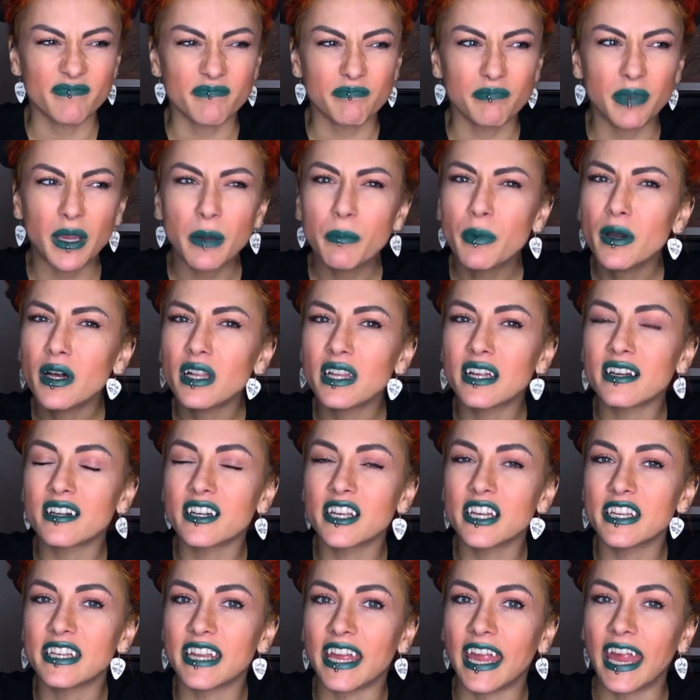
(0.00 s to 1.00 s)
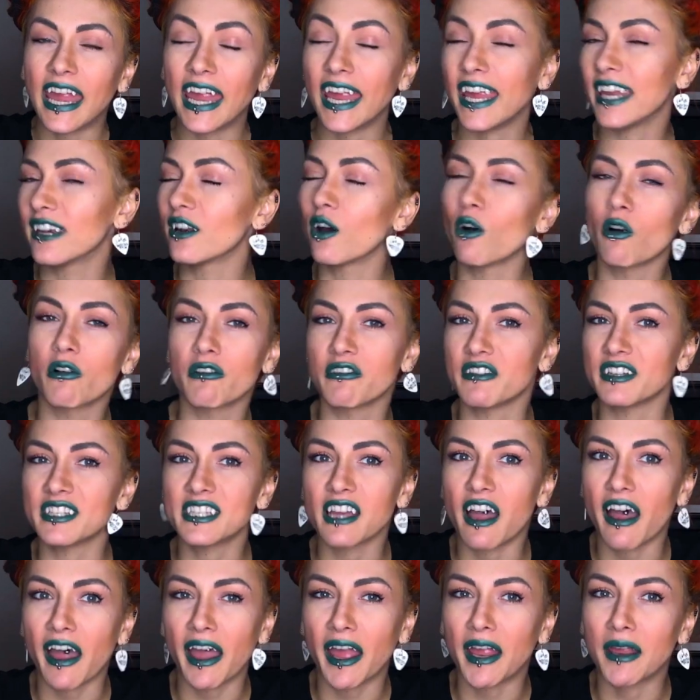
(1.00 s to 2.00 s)
people are going to hate all the
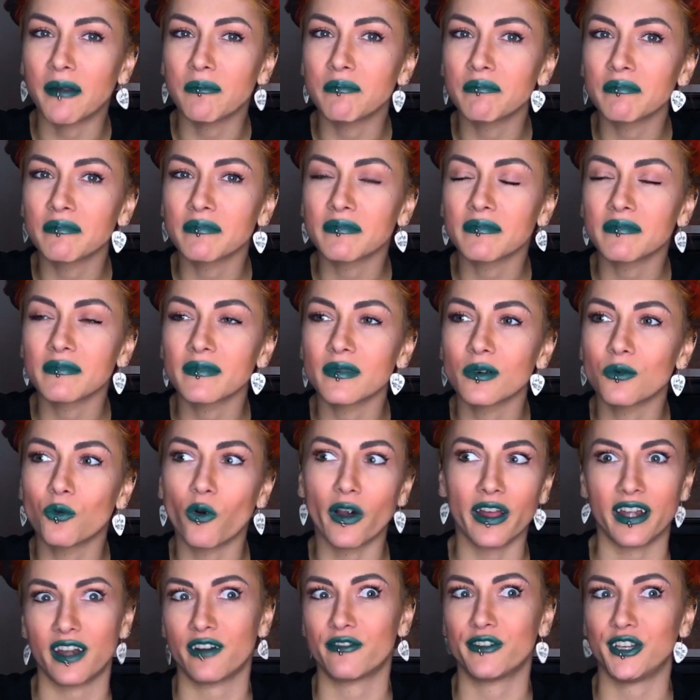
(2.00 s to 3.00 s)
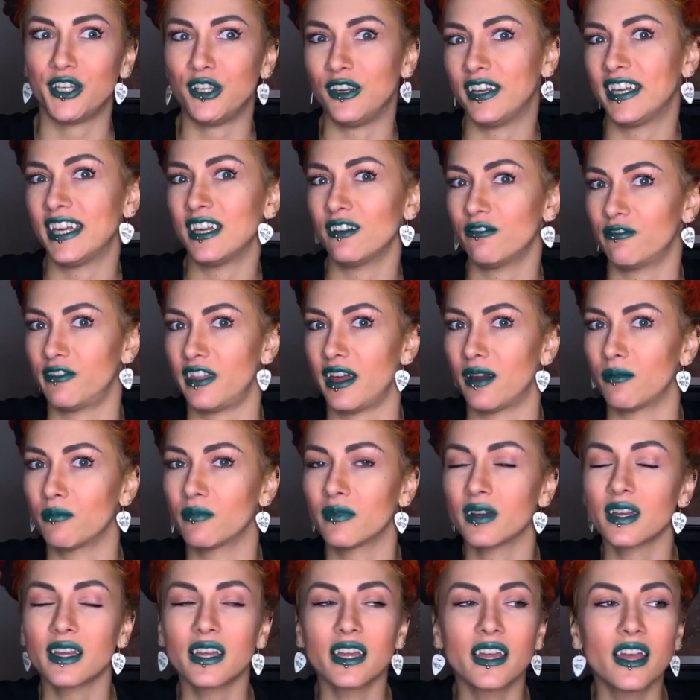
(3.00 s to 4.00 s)
time whatever you give them
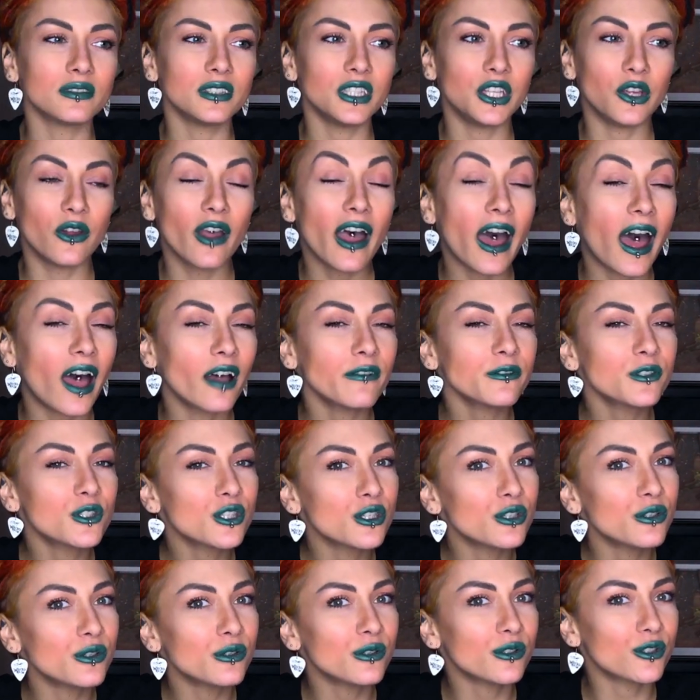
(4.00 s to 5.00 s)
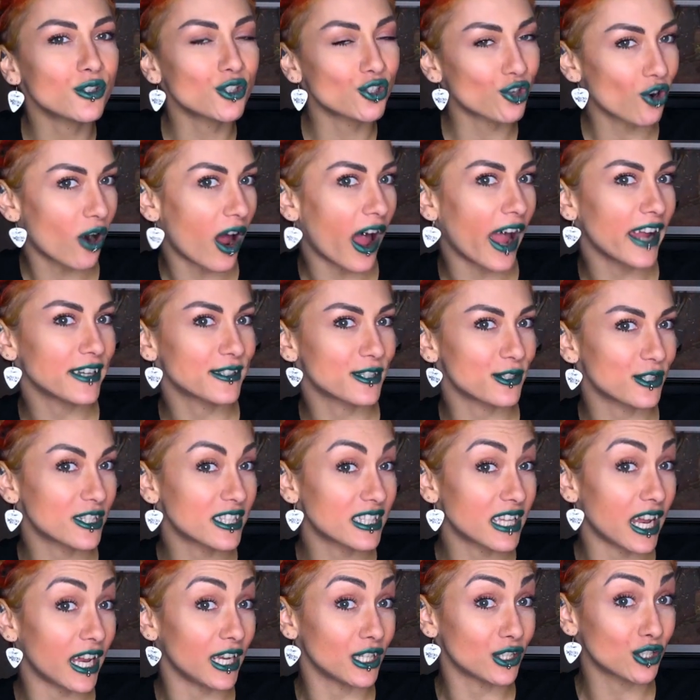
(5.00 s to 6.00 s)
you have to try to
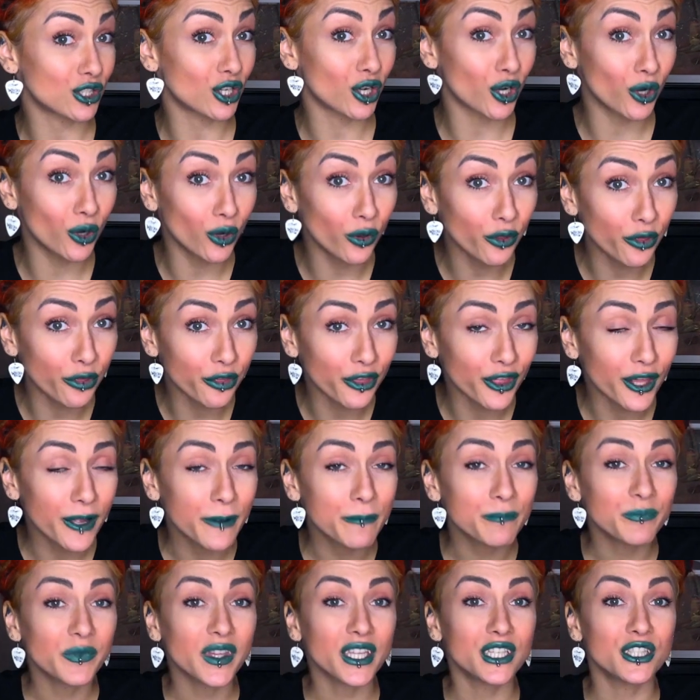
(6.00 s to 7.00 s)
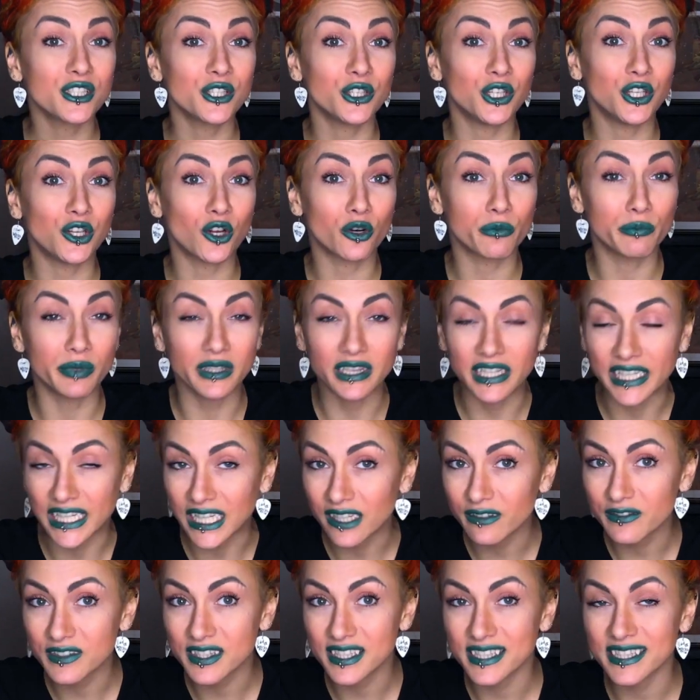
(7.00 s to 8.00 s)
stay truth to your
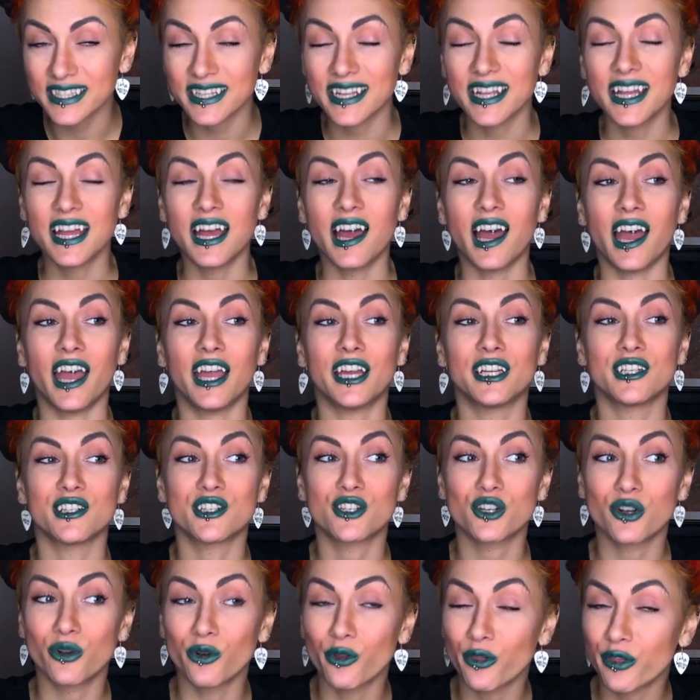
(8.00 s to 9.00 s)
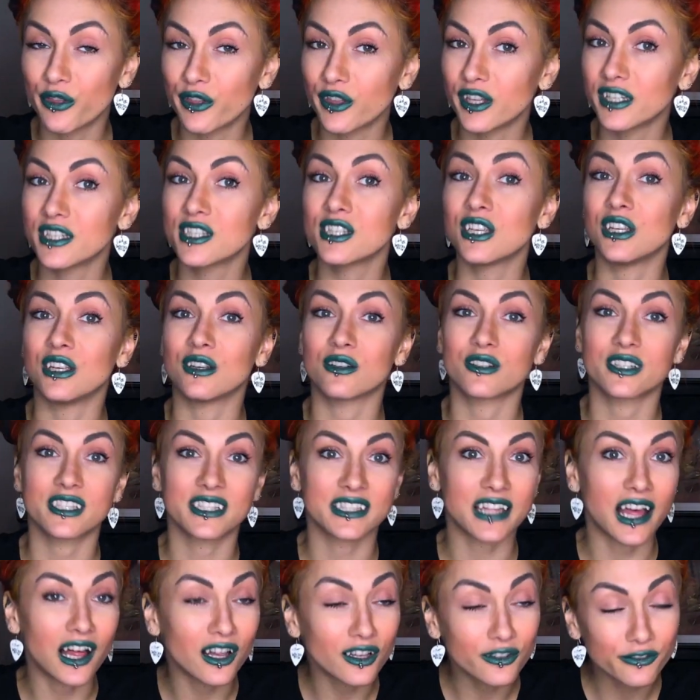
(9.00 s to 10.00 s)
beliefs and truth to
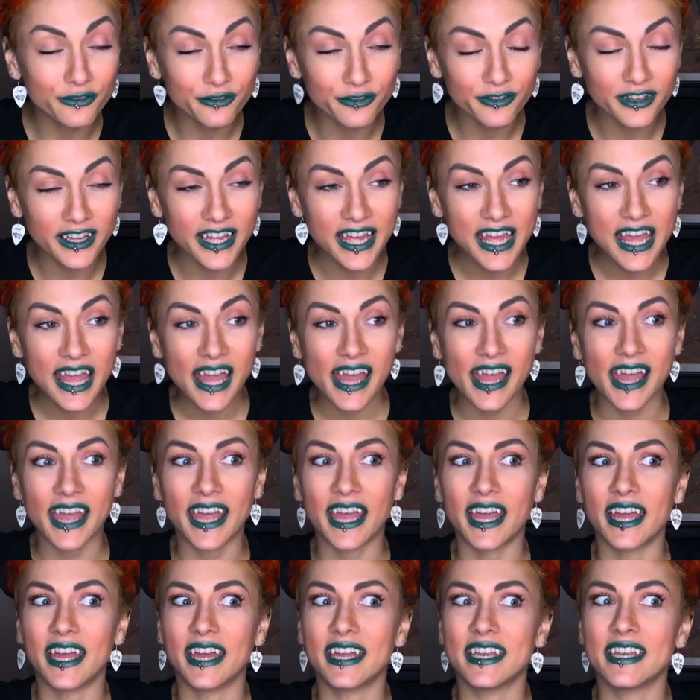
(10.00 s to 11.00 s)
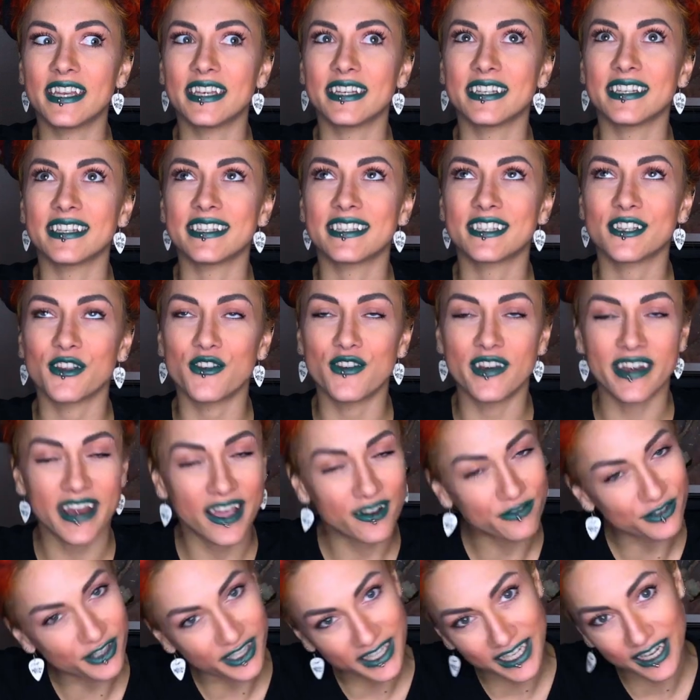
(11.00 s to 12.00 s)
yourself and to
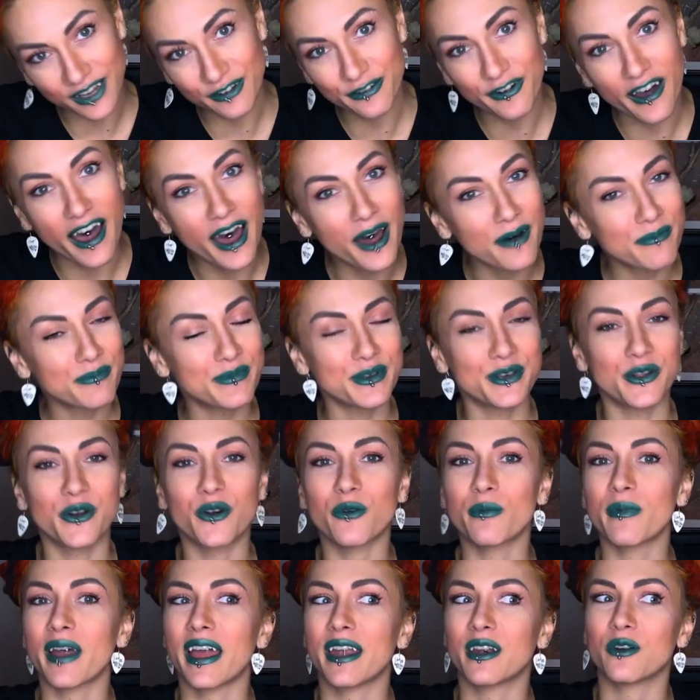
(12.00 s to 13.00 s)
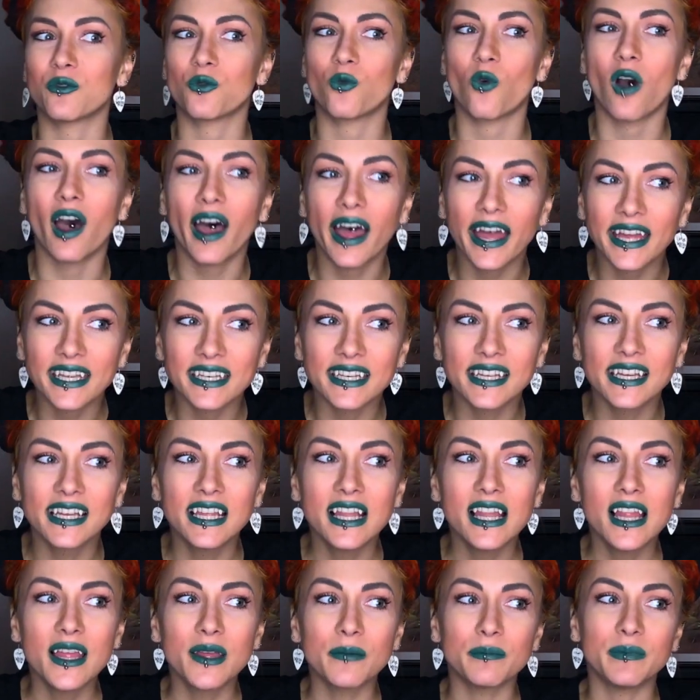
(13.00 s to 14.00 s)
never give up no matter what
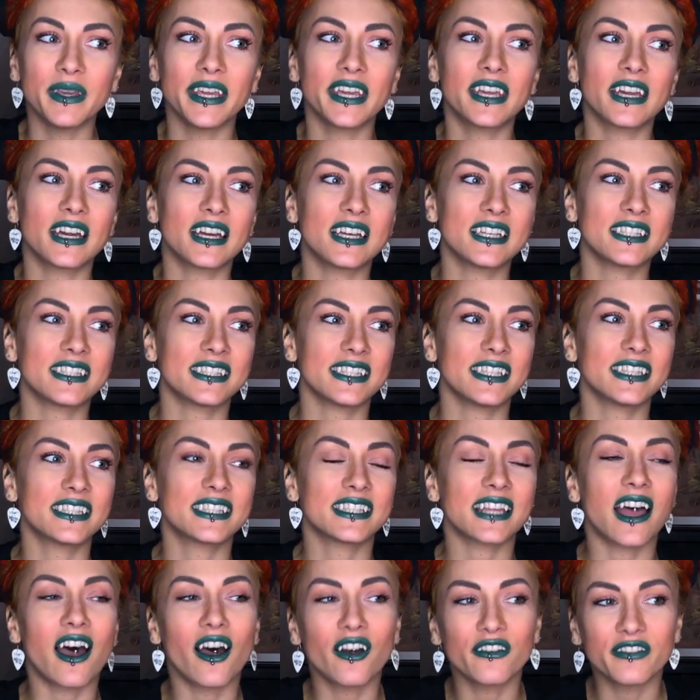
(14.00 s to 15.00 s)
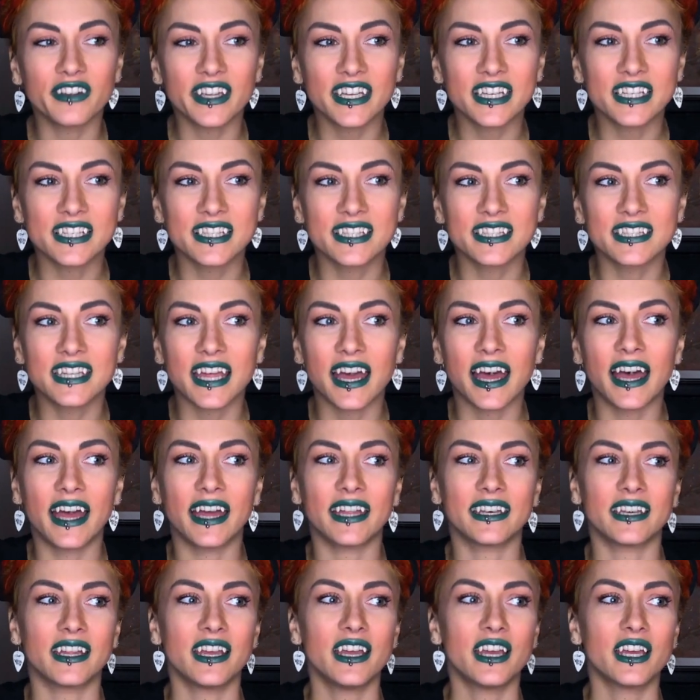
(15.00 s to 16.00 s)
because it's obvious that